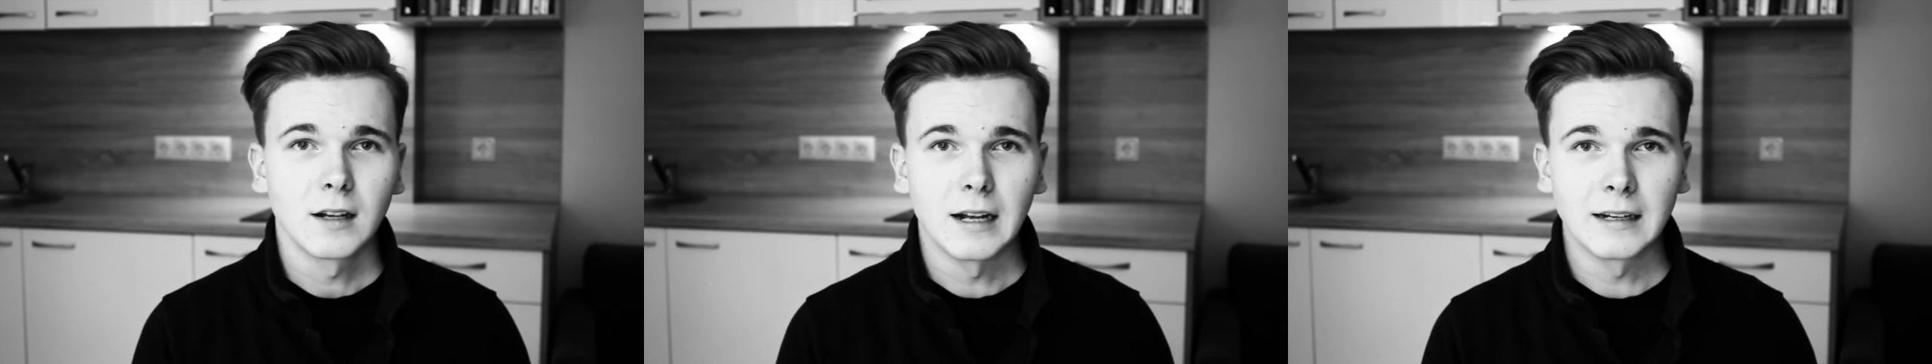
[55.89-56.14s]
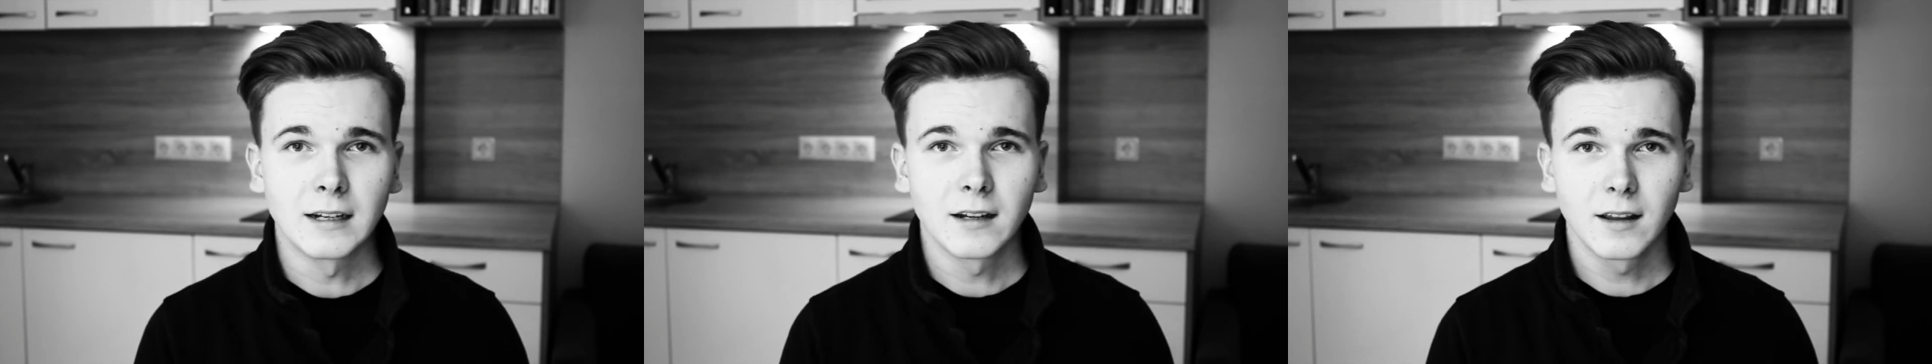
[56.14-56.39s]

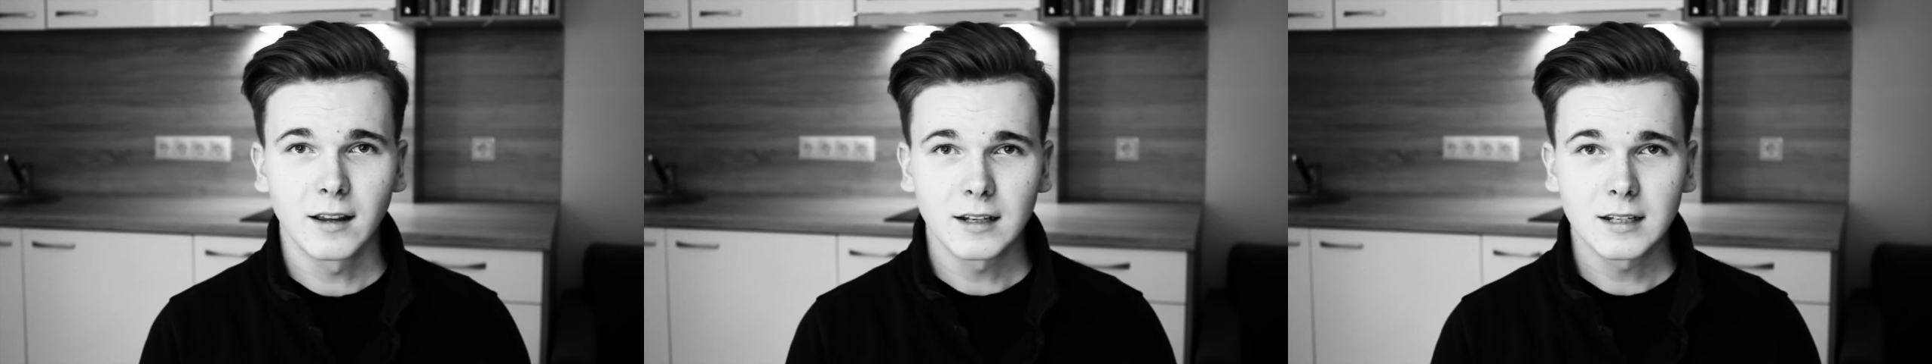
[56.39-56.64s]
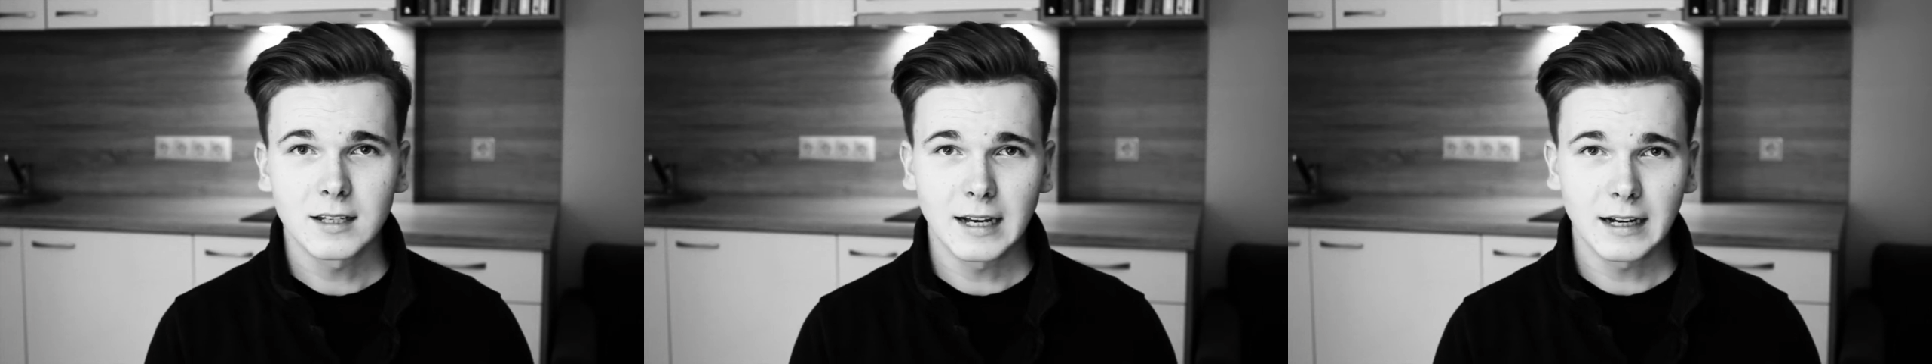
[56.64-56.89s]
And in
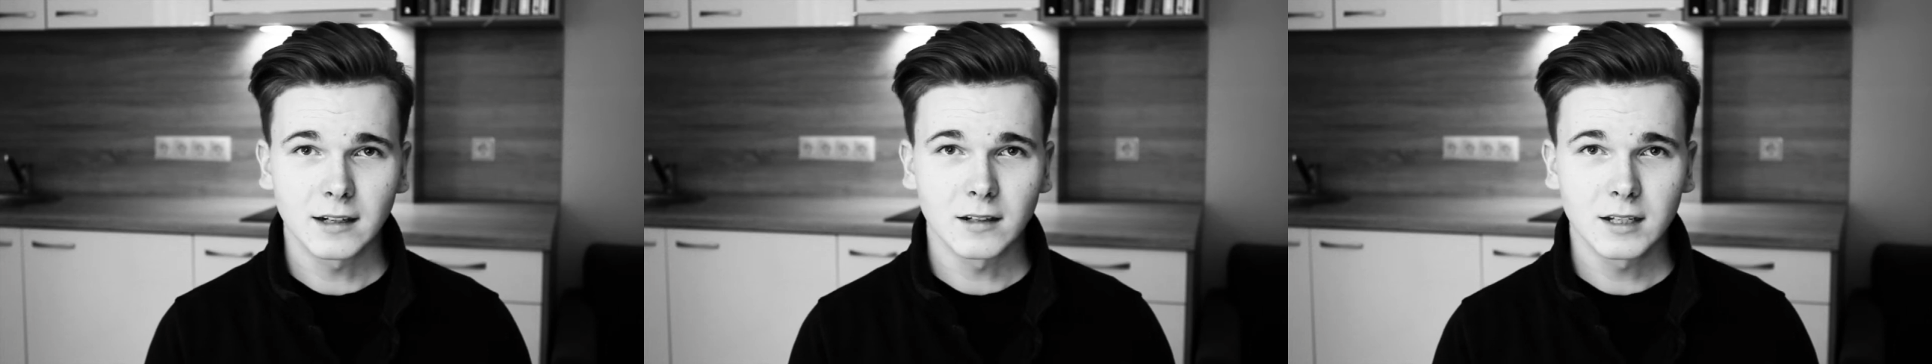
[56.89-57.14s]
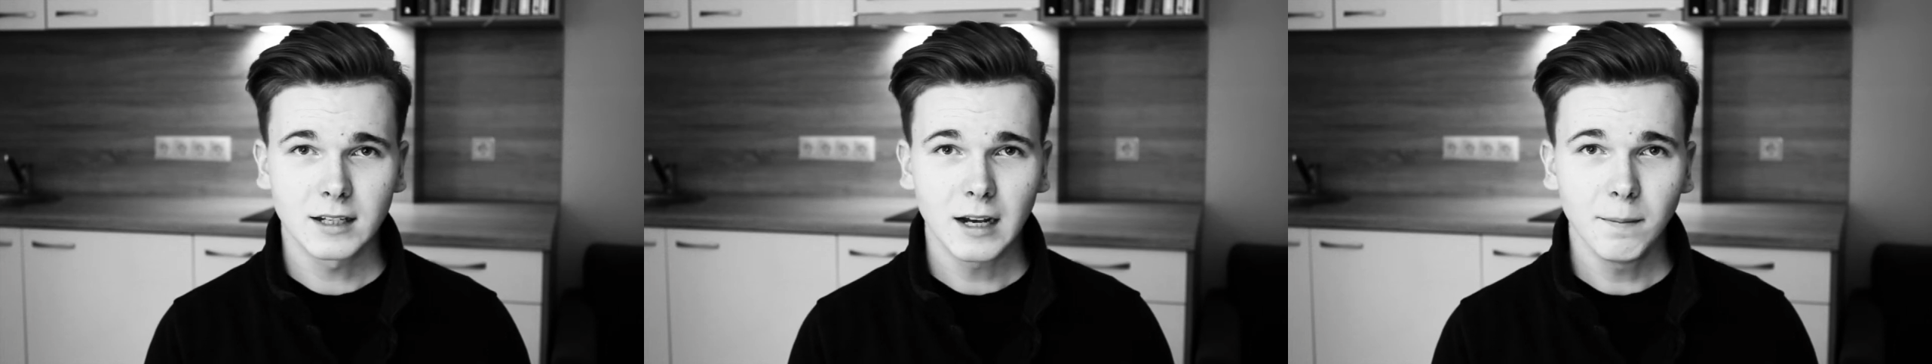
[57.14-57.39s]
this second
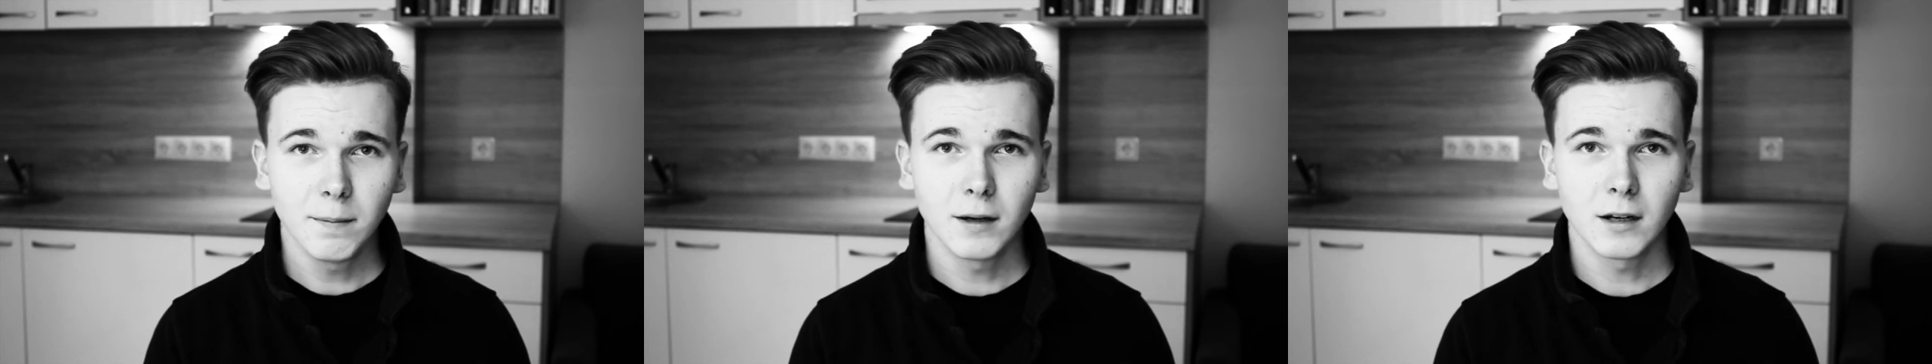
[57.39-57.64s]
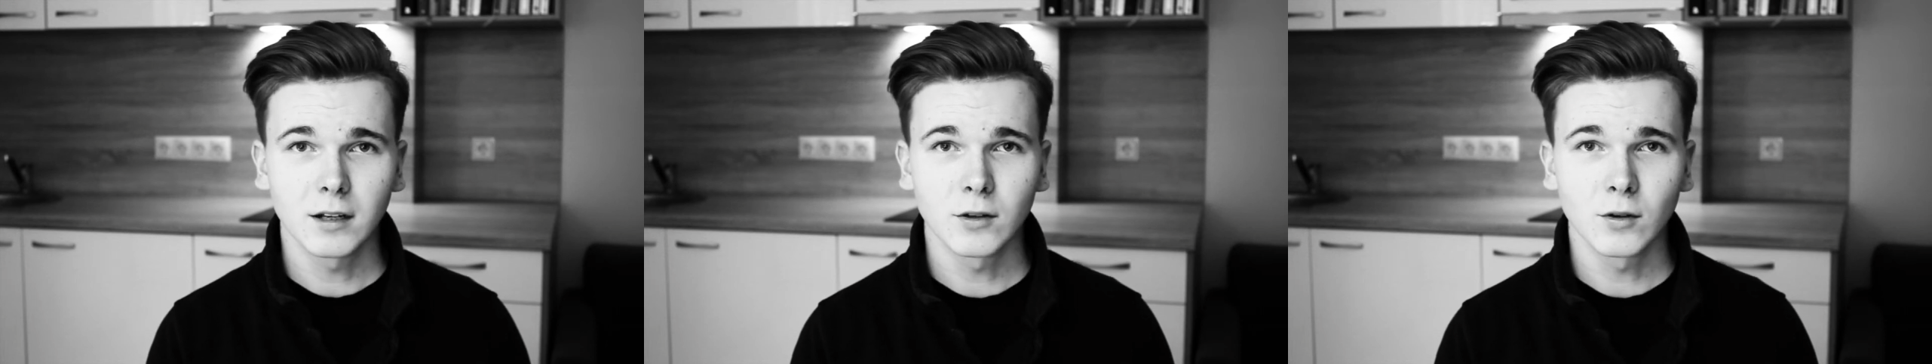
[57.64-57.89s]
step,
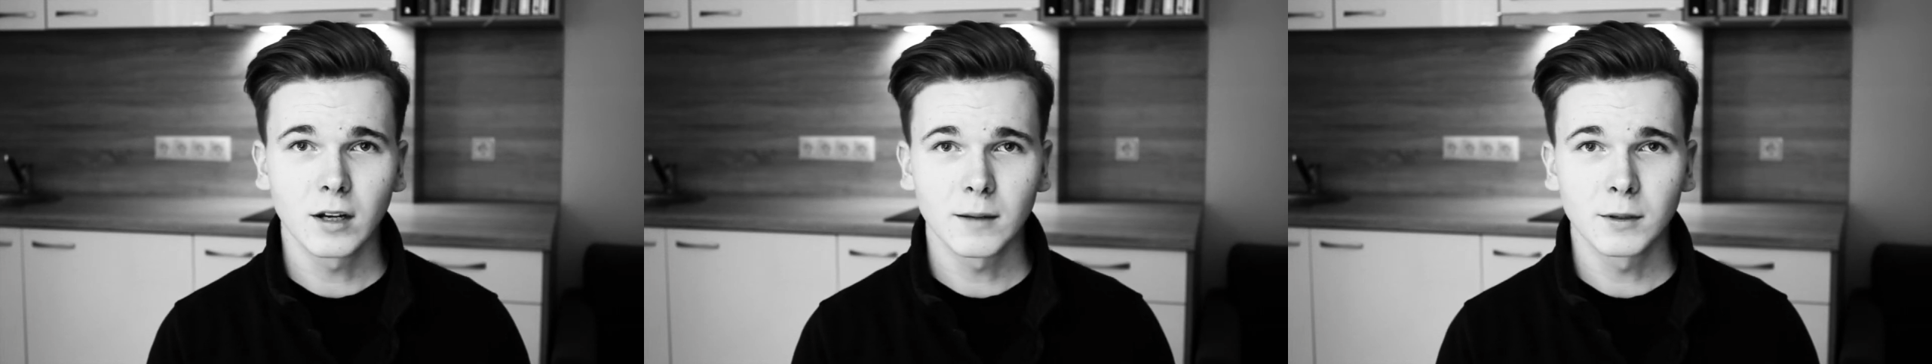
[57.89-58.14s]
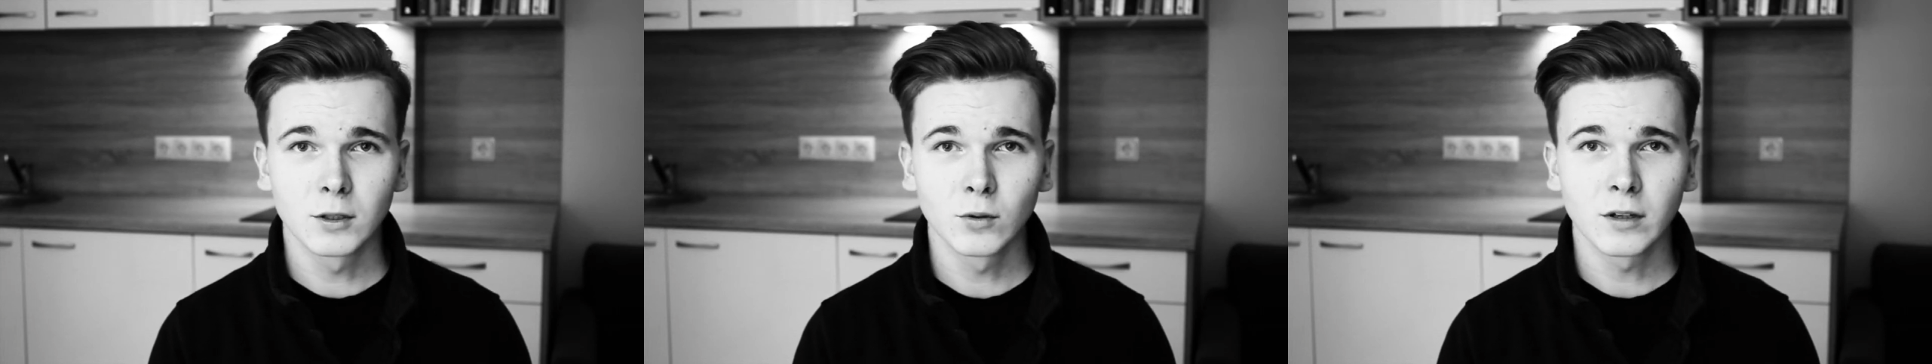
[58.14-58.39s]
you're going to
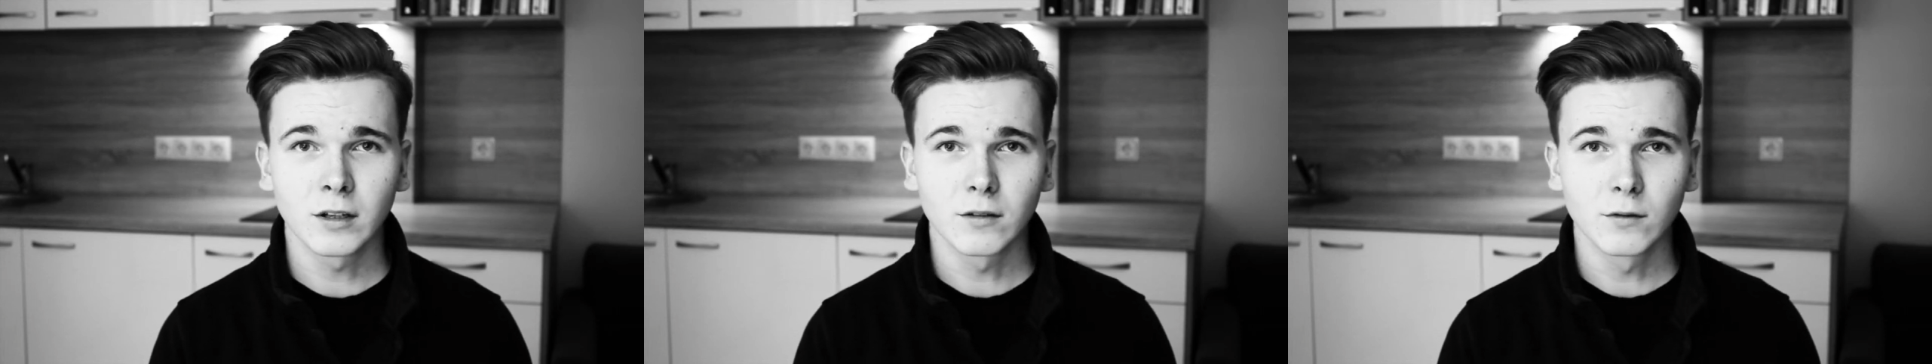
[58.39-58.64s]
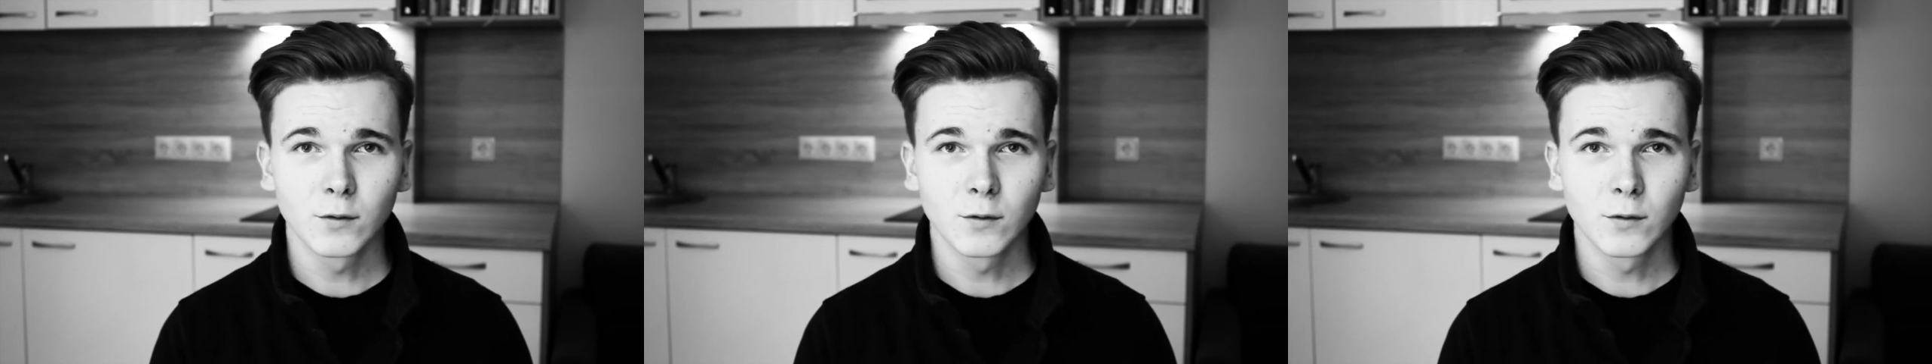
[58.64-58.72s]
be doing